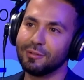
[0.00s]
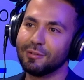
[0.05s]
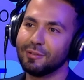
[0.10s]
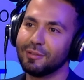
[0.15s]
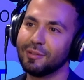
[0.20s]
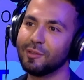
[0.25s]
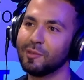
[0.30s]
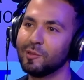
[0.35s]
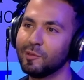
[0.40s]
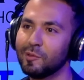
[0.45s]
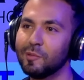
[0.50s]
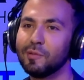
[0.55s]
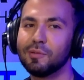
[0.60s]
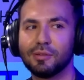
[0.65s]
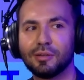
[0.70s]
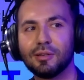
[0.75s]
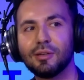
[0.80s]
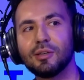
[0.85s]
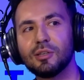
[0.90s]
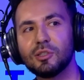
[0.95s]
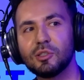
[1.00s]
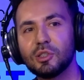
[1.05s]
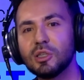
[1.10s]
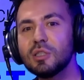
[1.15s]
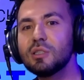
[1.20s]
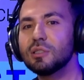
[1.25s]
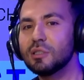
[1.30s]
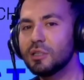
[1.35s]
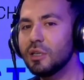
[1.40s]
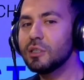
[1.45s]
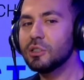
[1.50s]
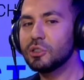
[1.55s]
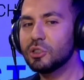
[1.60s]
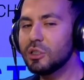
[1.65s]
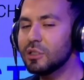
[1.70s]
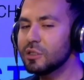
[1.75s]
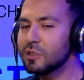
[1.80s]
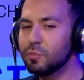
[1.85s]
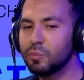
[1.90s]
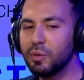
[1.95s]
Okay. You know? So
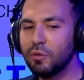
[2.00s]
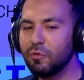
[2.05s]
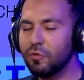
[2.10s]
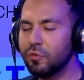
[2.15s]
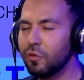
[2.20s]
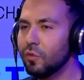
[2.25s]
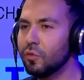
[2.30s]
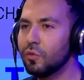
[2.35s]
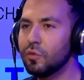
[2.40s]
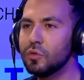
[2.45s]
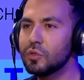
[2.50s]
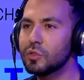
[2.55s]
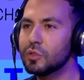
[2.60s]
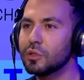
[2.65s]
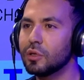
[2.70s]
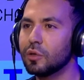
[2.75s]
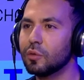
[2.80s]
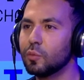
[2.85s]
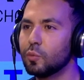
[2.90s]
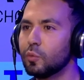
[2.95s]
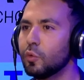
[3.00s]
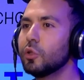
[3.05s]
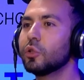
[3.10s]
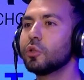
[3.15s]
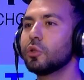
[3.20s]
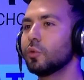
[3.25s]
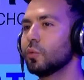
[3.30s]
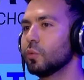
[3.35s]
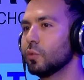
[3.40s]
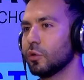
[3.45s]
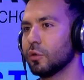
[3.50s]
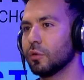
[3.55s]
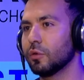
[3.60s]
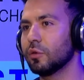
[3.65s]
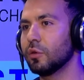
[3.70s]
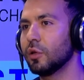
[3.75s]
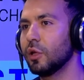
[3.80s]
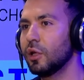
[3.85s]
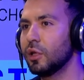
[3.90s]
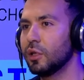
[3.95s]
just be focused on what you
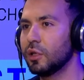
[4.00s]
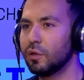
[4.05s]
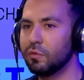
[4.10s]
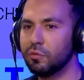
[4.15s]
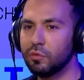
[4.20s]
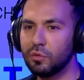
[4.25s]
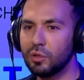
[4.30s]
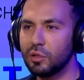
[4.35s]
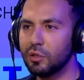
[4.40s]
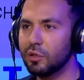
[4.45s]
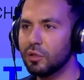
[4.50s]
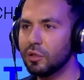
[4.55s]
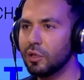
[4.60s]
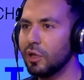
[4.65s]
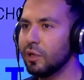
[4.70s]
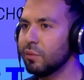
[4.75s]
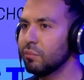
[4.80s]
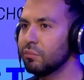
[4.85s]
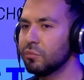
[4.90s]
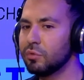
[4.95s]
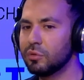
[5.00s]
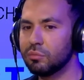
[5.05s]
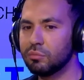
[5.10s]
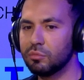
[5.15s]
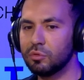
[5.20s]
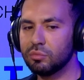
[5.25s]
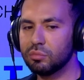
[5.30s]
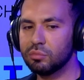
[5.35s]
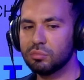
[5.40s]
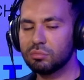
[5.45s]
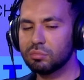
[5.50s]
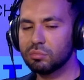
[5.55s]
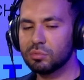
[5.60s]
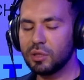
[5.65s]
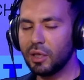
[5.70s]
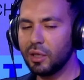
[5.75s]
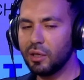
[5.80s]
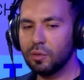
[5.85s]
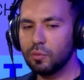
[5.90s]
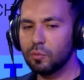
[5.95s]
want. If you need a time, you
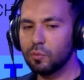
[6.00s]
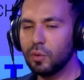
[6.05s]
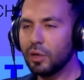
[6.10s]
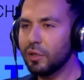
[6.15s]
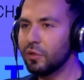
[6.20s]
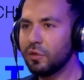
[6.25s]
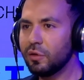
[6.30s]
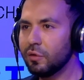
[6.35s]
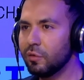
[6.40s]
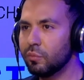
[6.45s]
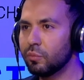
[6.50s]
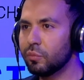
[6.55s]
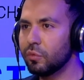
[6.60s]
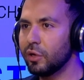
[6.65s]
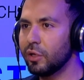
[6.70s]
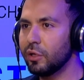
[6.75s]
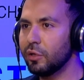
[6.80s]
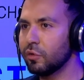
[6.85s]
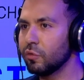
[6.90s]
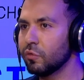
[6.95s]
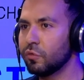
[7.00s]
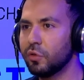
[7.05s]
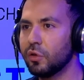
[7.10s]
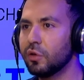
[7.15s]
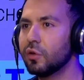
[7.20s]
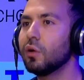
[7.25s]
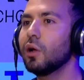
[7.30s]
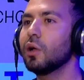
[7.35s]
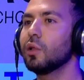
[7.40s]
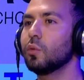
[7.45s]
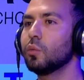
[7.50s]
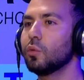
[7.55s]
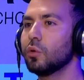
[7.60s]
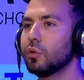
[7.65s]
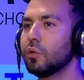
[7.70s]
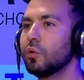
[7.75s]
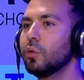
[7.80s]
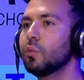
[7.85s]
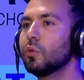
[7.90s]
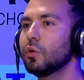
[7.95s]
take 1 year break, you figure out
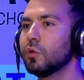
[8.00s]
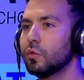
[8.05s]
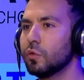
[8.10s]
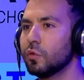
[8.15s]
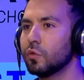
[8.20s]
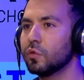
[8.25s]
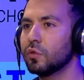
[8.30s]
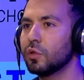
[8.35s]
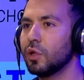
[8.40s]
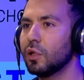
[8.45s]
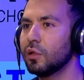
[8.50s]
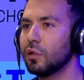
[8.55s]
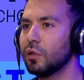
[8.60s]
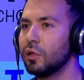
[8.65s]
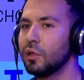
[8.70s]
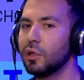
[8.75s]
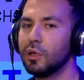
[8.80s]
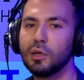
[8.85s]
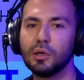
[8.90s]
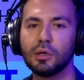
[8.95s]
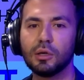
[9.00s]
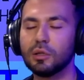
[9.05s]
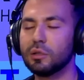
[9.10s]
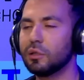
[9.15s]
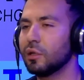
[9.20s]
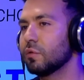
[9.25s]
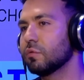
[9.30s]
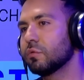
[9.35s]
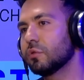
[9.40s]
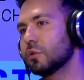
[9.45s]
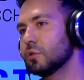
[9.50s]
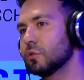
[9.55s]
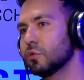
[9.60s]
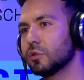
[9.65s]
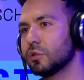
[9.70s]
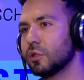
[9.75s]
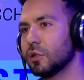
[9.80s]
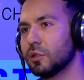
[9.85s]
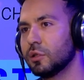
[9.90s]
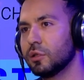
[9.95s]
what you want to study, and after you
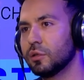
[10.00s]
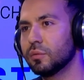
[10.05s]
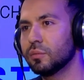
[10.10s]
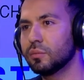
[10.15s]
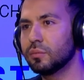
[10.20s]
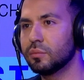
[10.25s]
study.